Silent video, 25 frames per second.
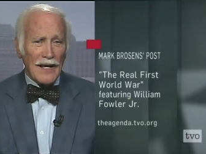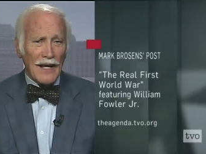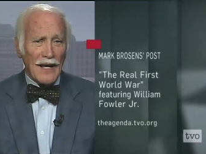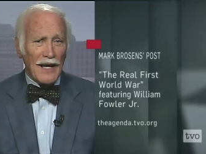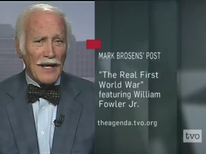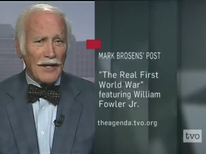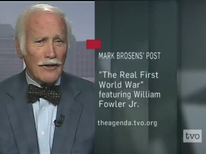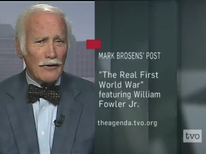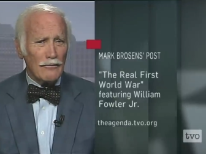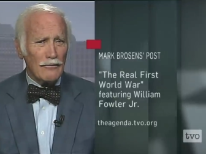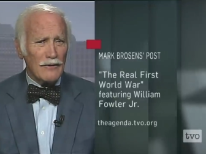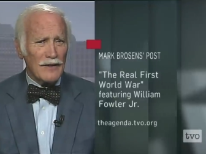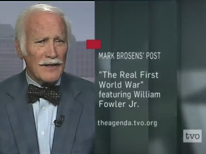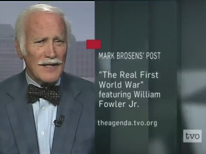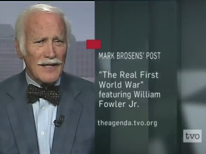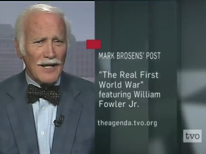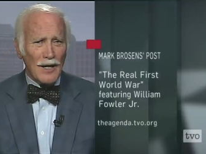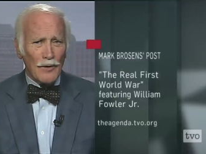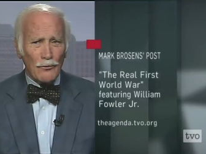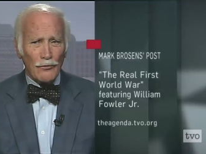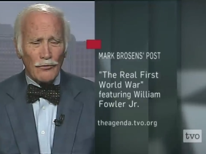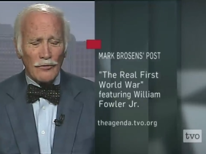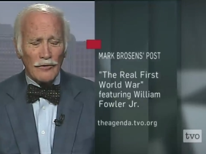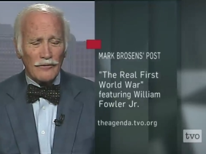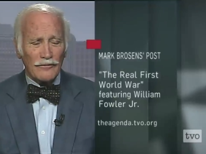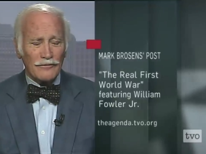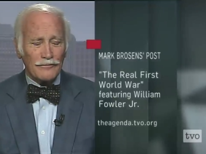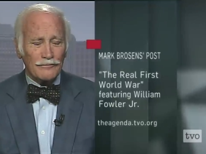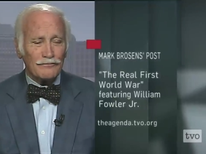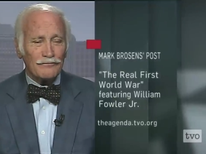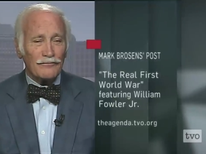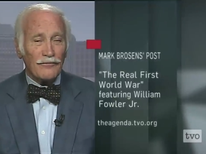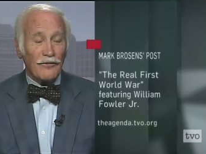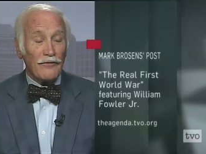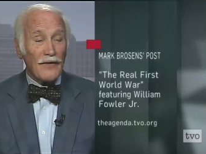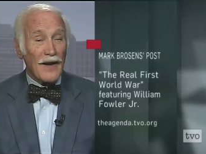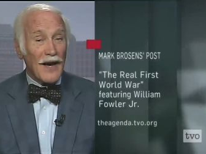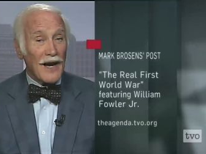And there are a number of
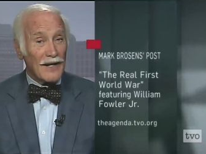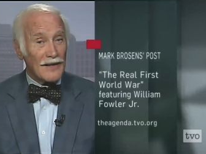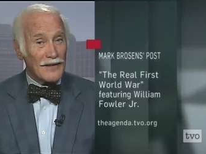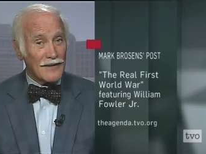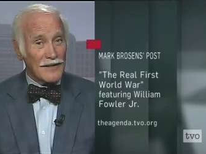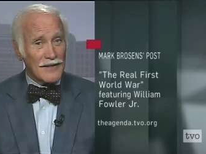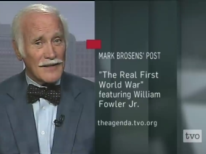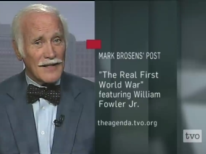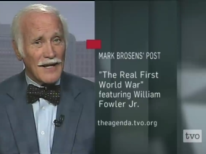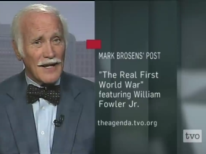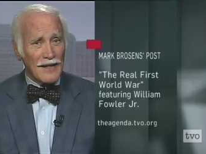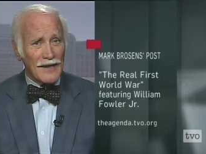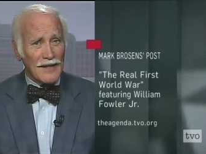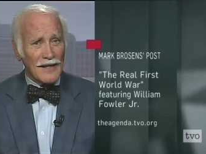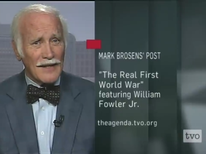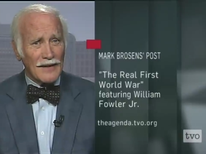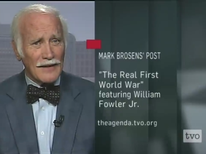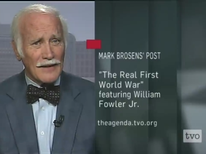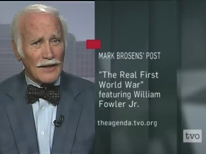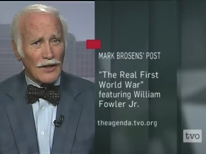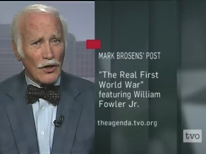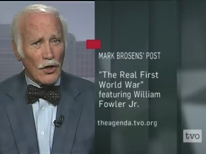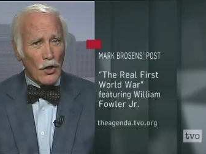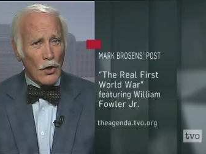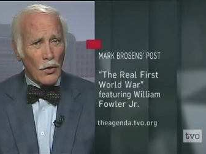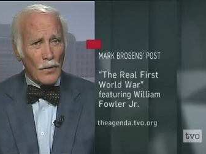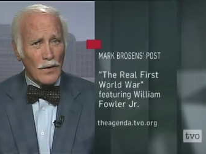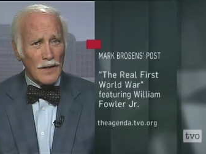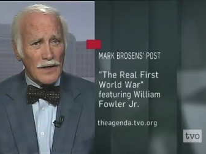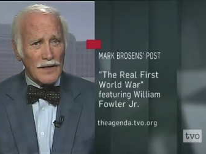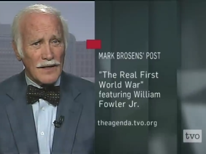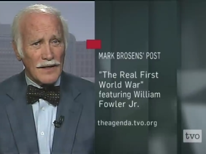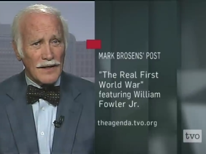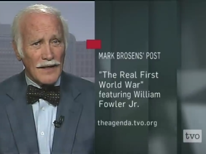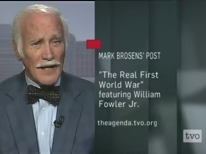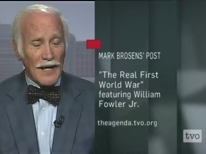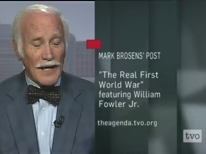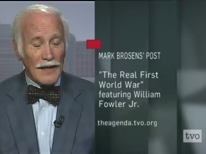factors, I think, that go
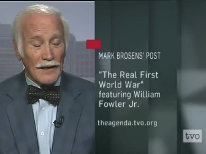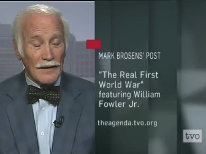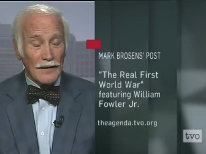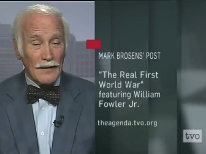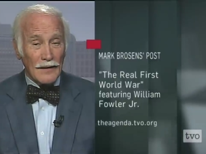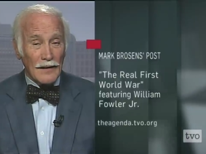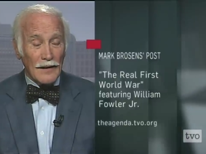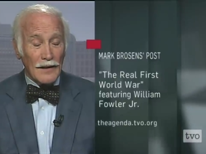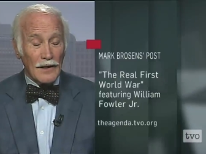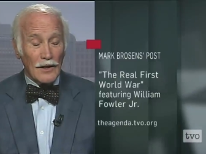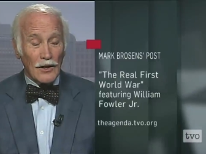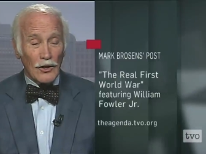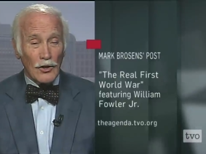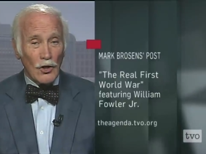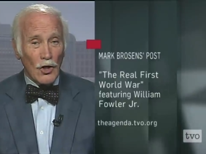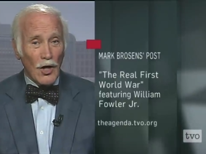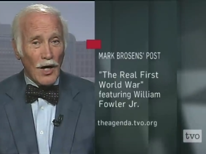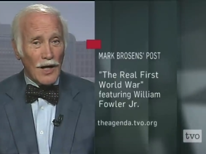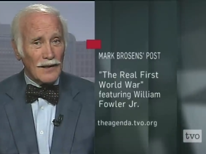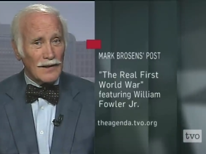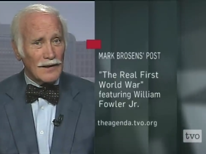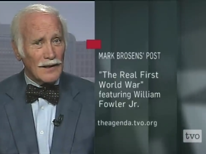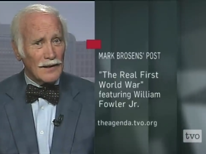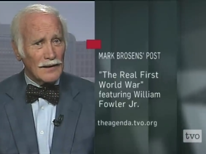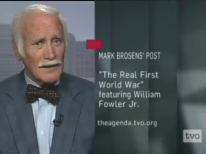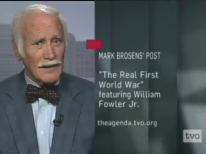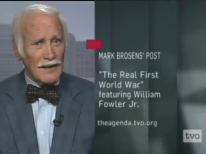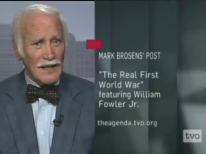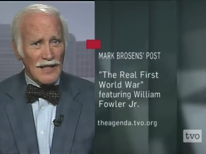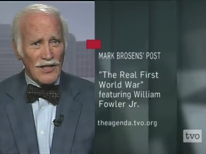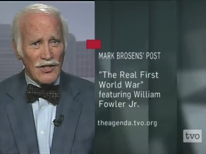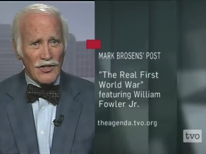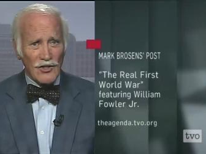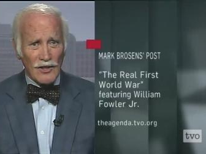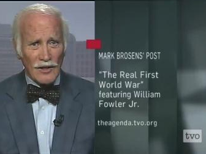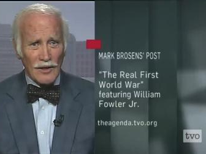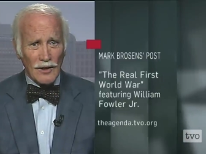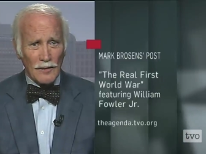into that. Not the
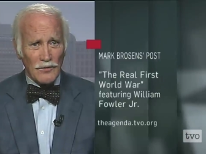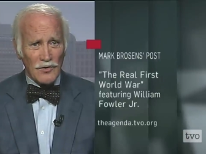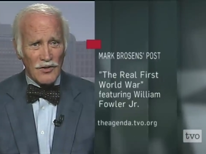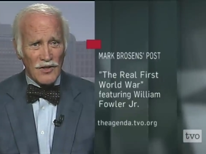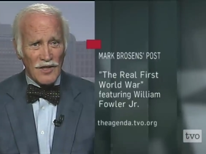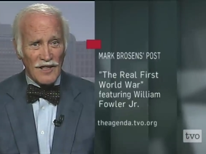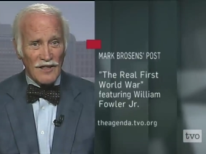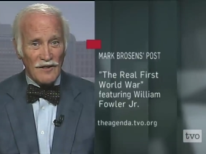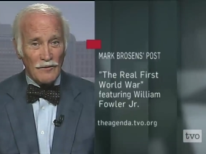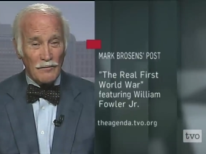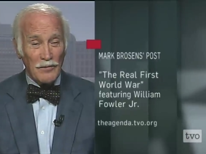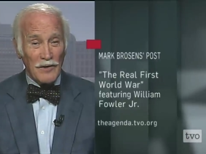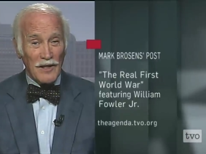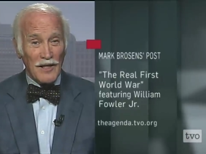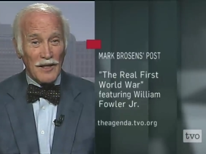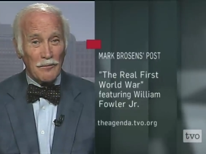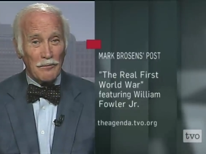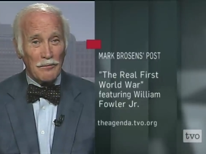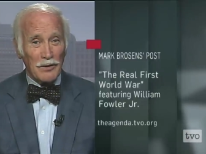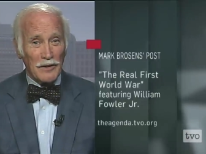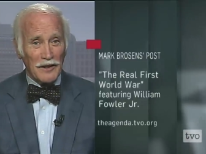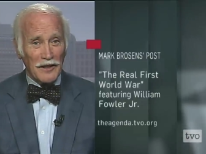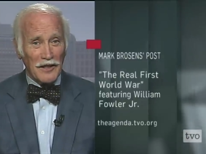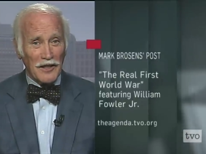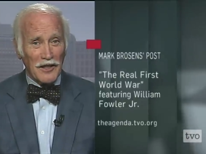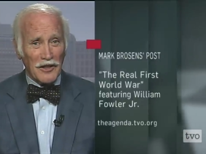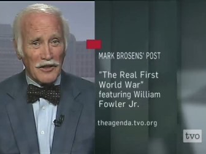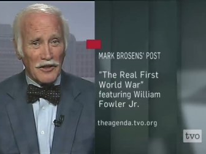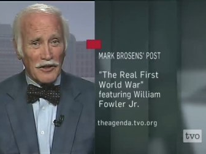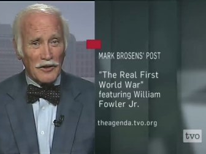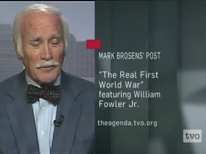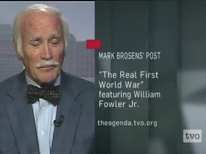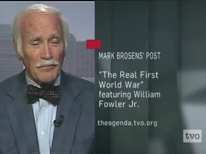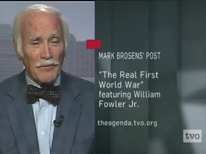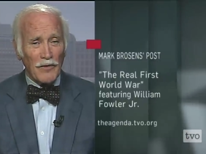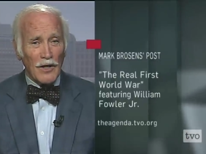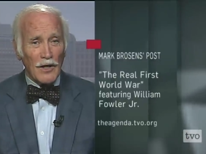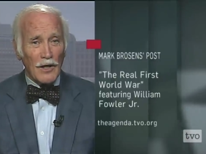least of them, Steve, being political.